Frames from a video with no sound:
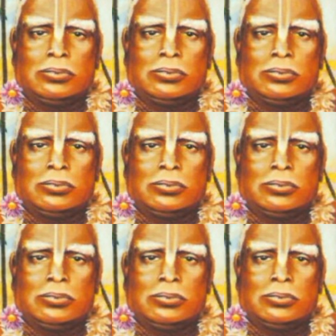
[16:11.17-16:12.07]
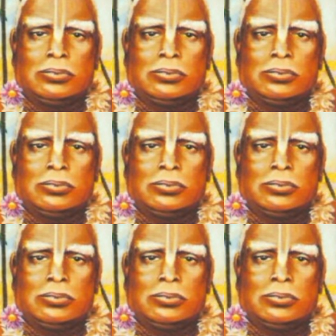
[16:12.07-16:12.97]

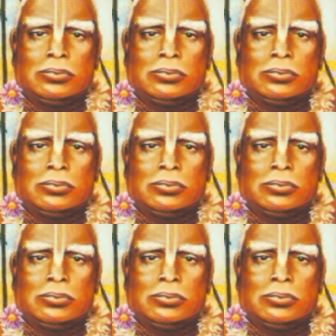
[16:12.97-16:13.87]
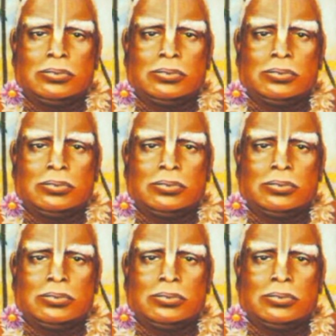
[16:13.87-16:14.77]

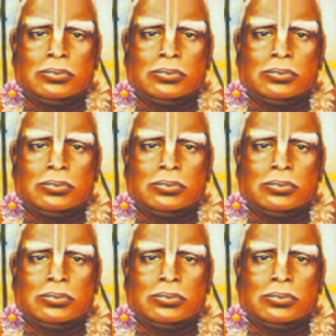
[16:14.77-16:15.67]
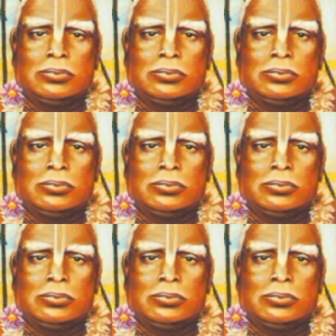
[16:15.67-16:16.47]
[no speech]